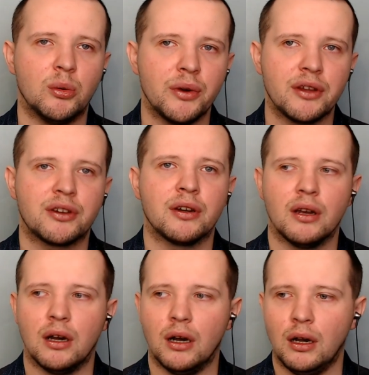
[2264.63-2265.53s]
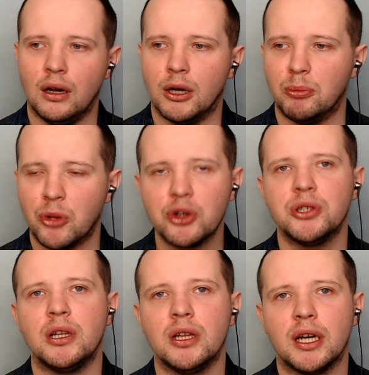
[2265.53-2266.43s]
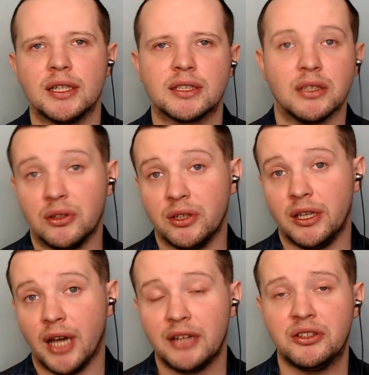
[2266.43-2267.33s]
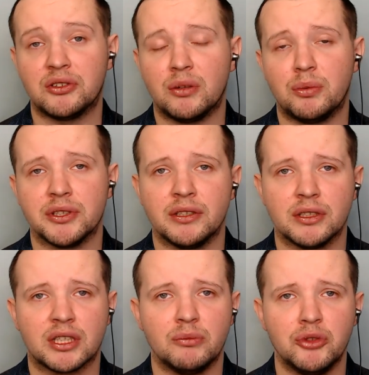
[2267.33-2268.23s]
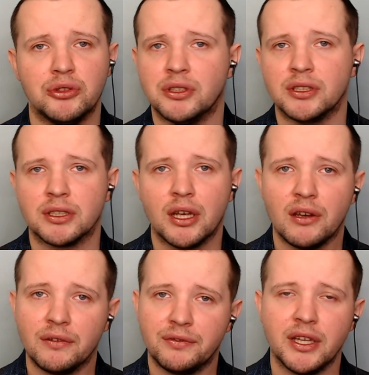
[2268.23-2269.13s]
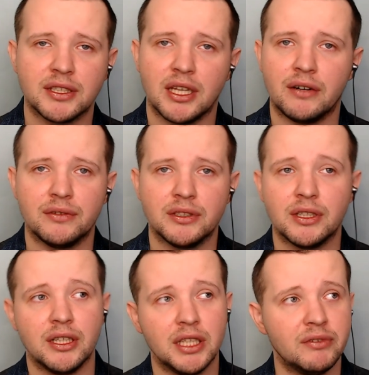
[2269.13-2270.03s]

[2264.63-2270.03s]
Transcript: which marginalized and underrepresented communities face every day,